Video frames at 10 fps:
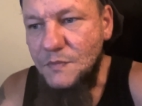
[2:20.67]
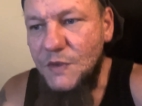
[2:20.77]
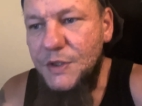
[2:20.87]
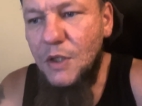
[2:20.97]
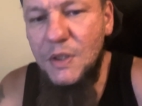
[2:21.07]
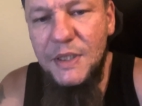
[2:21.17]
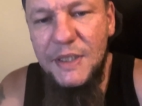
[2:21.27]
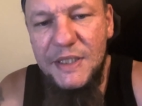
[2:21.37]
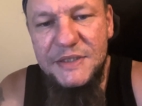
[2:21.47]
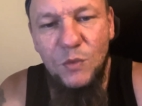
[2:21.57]
you know,
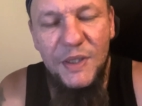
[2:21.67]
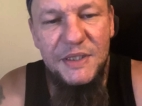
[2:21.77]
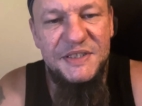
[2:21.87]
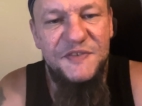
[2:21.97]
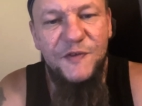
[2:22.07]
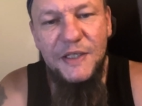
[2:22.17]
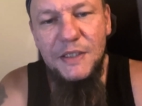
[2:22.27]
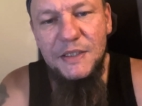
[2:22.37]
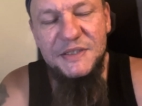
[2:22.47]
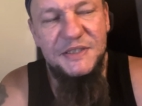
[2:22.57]
it's what it's
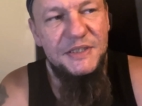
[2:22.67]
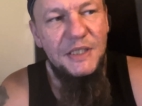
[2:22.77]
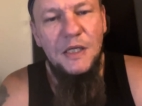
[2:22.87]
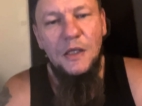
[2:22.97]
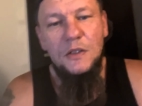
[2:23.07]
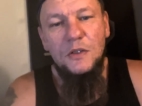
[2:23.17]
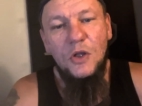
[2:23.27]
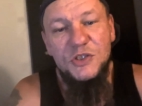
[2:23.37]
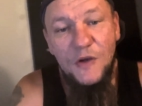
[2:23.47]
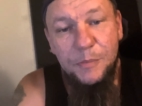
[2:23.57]
it's
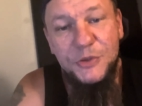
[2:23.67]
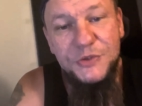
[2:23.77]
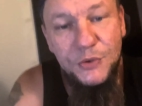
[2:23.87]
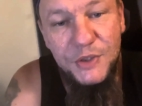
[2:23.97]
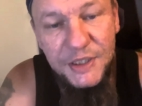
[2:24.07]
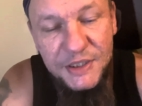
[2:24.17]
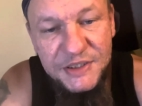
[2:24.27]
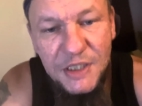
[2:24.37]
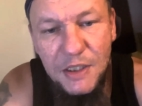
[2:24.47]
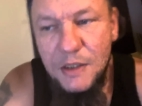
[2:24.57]
loss of
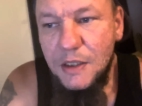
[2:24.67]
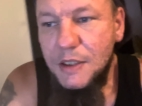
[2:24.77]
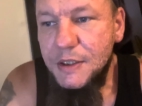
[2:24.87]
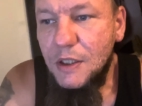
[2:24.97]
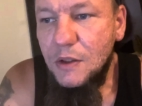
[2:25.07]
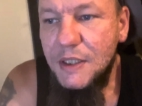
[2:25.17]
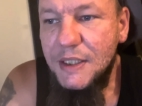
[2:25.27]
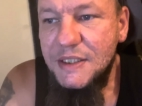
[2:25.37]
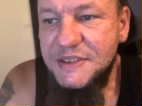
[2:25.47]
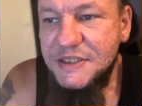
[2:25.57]
opportunities, uh, you know, and
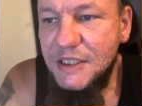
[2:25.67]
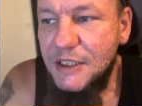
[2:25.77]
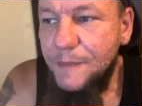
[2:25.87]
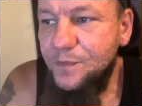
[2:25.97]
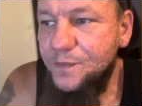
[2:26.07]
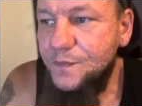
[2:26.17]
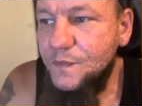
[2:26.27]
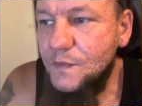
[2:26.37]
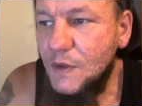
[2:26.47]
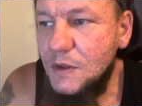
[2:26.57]
it's uh,
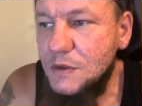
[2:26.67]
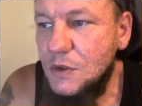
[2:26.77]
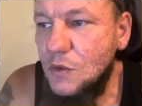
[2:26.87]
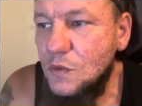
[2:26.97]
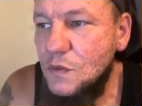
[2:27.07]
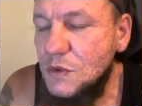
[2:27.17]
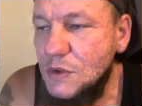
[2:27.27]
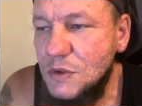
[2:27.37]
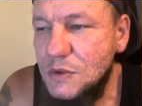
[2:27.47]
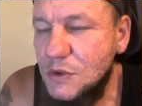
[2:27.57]

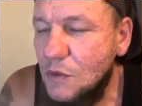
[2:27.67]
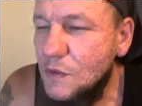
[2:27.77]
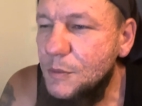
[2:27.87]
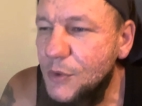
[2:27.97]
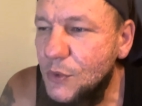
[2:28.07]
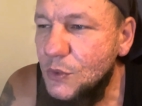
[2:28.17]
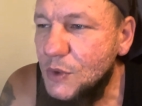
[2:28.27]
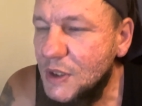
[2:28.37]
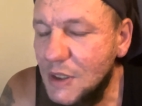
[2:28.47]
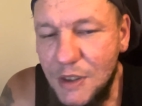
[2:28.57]
don't don't
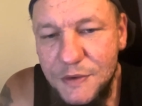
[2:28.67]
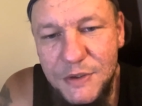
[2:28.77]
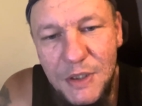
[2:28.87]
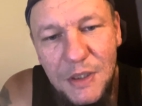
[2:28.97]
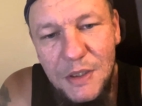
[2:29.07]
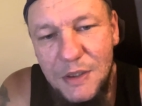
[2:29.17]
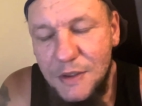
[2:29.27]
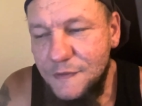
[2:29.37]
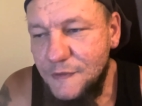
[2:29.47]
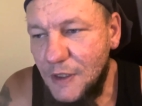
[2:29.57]
rebuke. Uh,
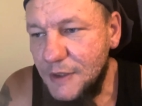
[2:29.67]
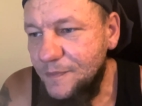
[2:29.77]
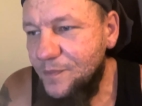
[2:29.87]
fuck,